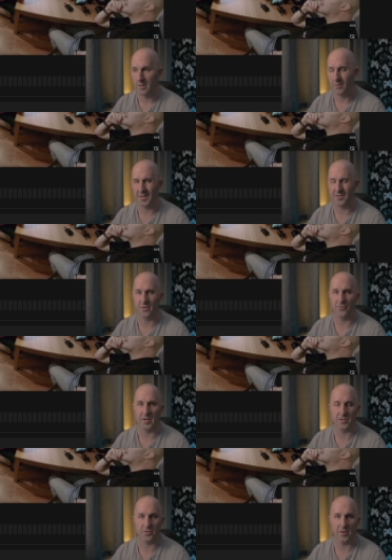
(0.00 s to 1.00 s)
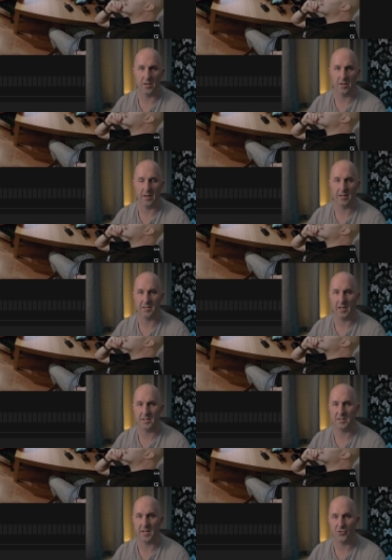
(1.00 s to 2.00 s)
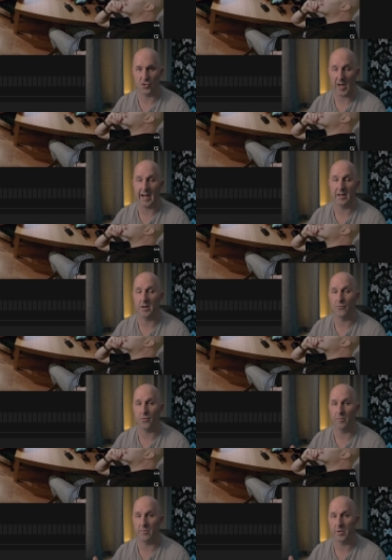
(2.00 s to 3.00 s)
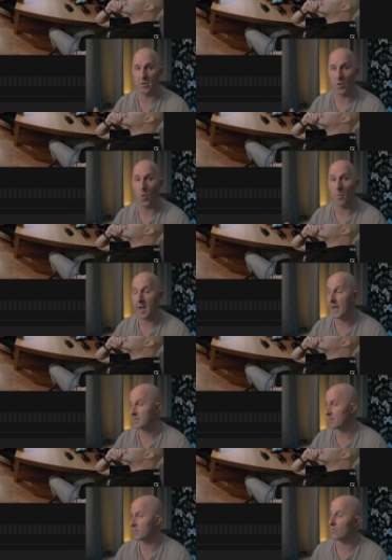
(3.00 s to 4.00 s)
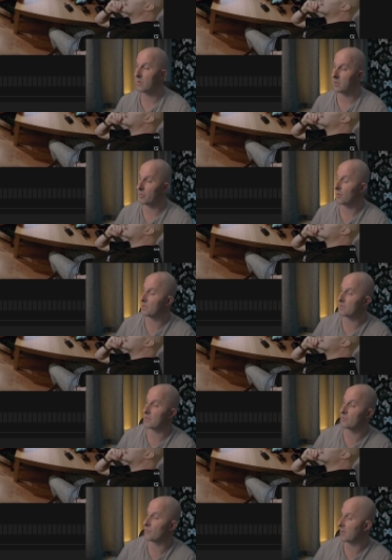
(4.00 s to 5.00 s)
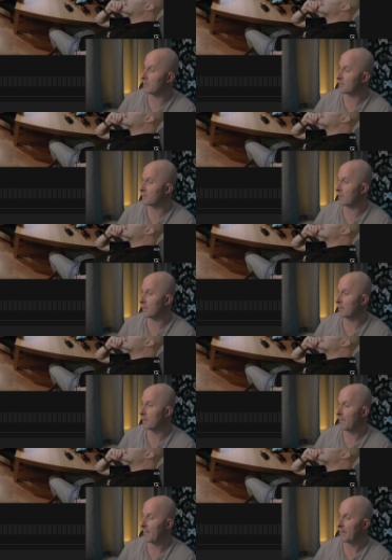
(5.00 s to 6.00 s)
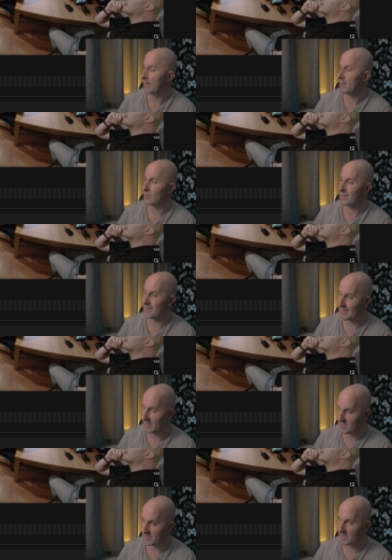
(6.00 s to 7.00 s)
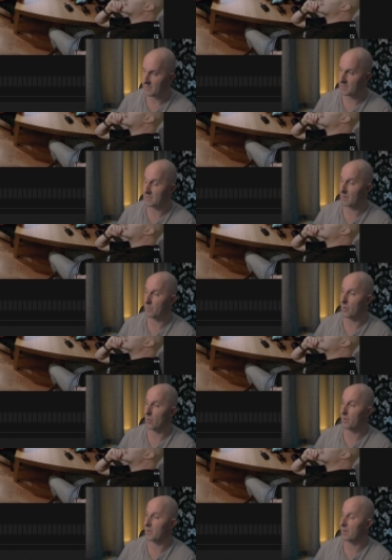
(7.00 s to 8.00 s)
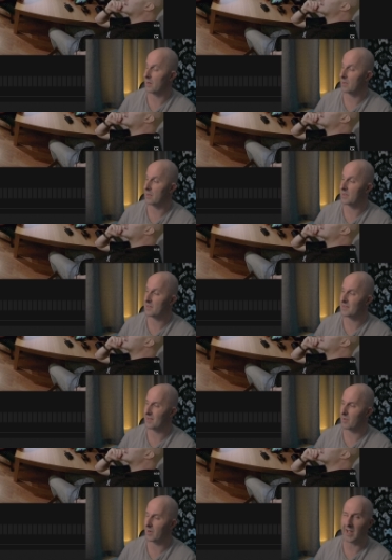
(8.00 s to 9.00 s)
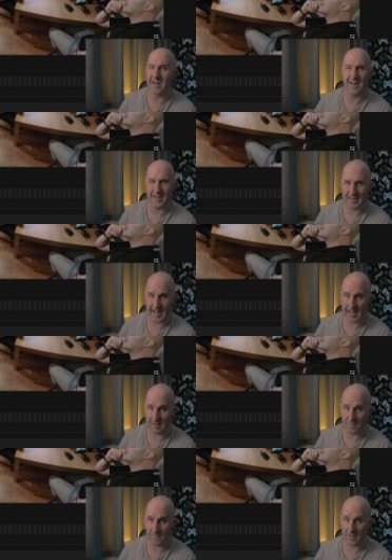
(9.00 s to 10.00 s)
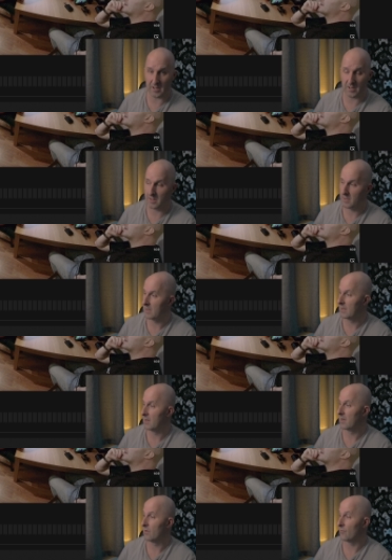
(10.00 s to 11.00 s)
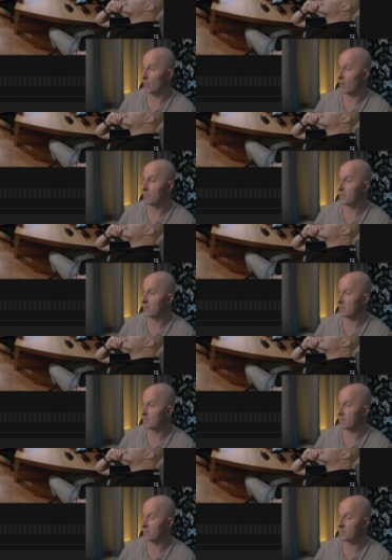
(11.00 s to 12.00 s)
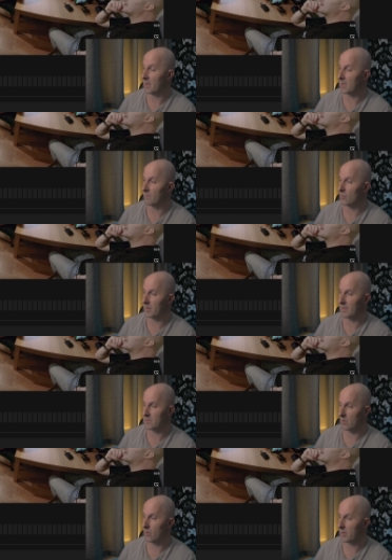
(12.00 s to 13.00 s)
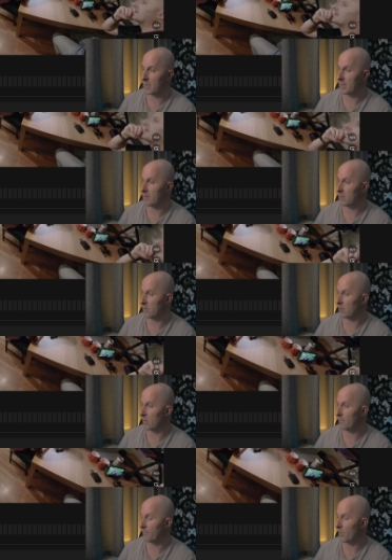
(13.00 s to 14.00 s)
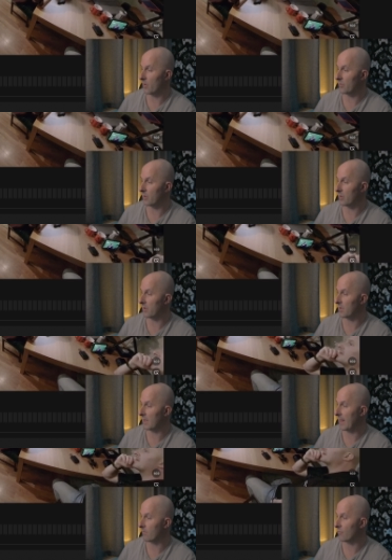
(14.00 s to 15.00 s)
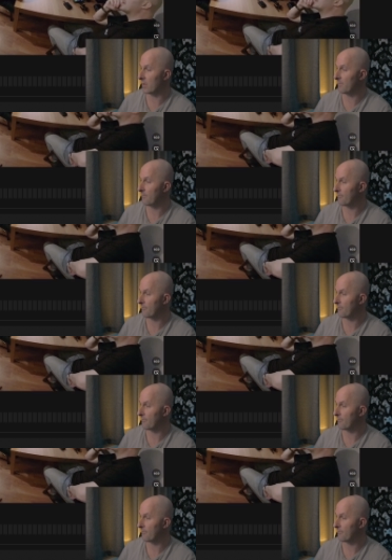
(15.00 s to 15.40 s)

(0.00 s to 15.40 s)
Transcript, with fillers: well, that's on a green screen, and it's, it's detracting from the core message of what the person is trying to say distance is important and this is about 8 to 10 feet from the subject even though it doesn't look it here on the, the camera